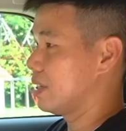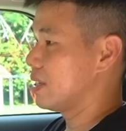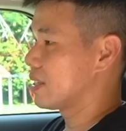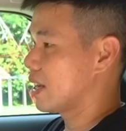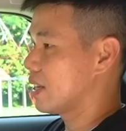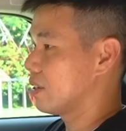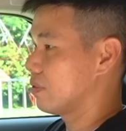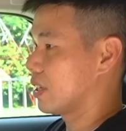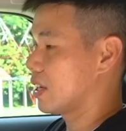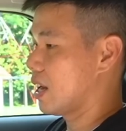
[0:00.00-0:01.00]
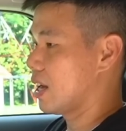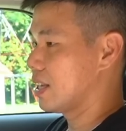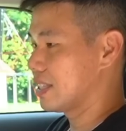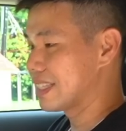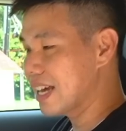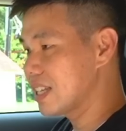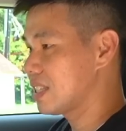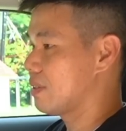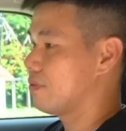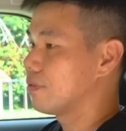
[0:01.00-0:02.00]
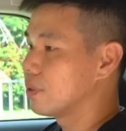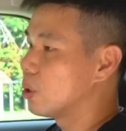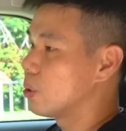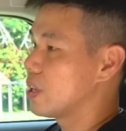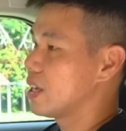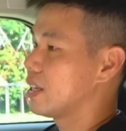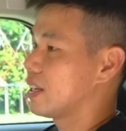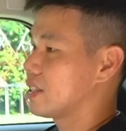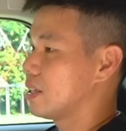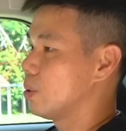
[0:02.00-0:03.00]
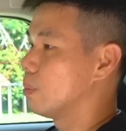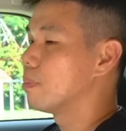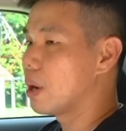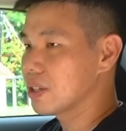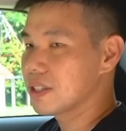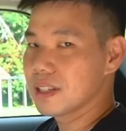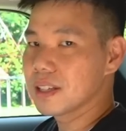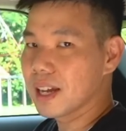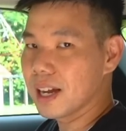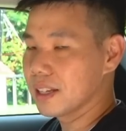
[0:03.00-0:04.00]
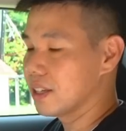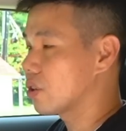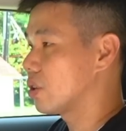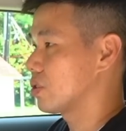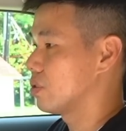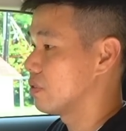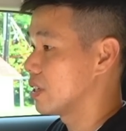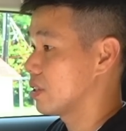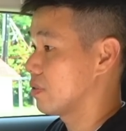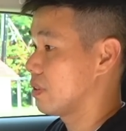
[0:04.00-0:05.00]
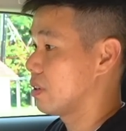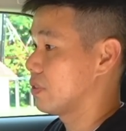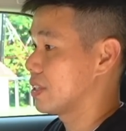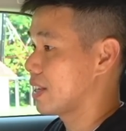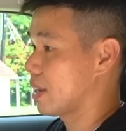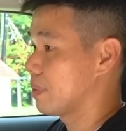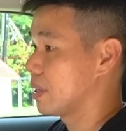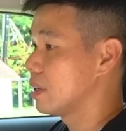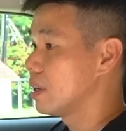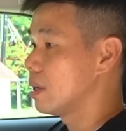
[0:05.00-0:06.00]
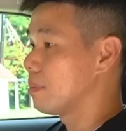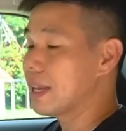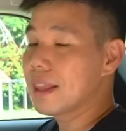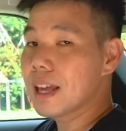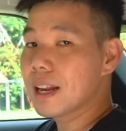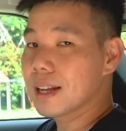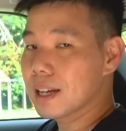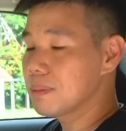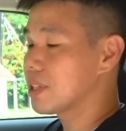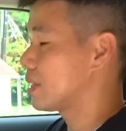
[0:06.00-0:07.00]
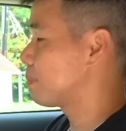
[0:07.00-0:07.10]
design of the car is nice and flowy, it doesn't look boxy like other crossovers of the segment, but that comes at the